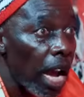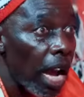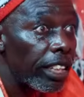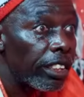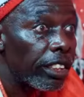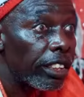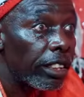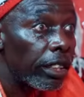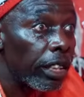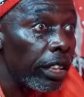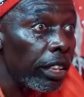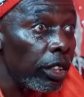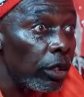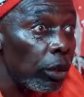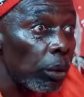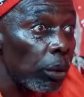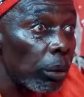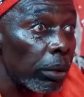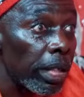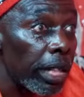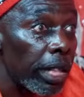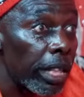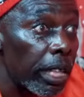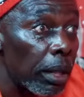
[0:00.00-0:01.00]
I see
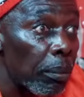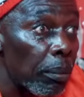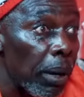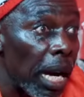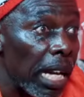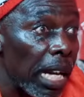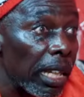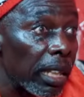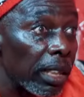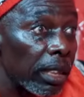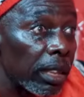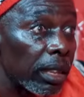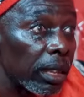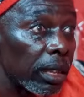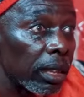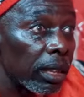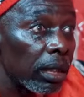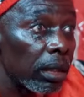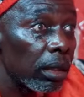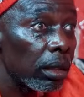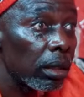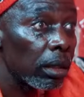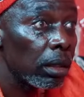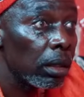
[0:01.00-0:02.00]
you in the
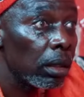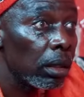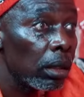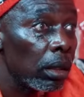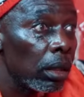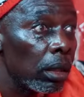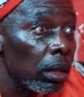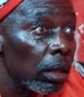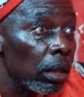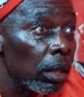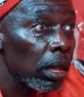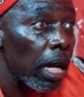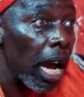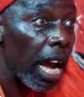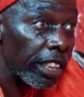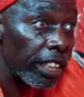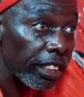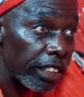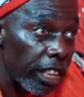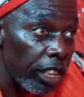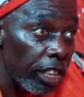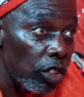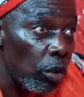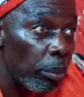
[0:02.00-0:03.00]
palace.
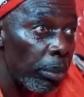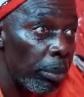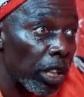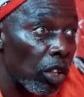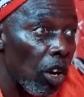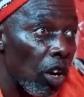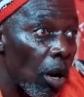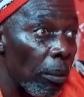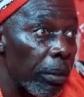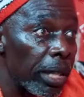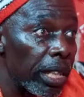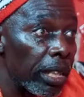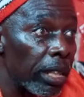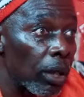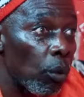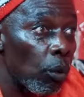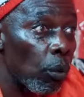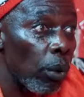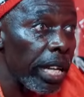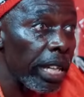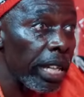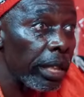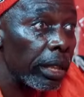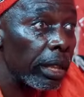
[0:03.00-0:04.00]
I see you becoming the
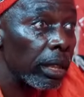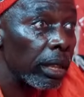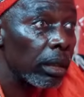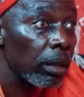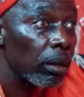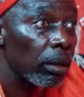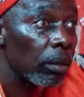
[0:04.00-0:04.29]
queen.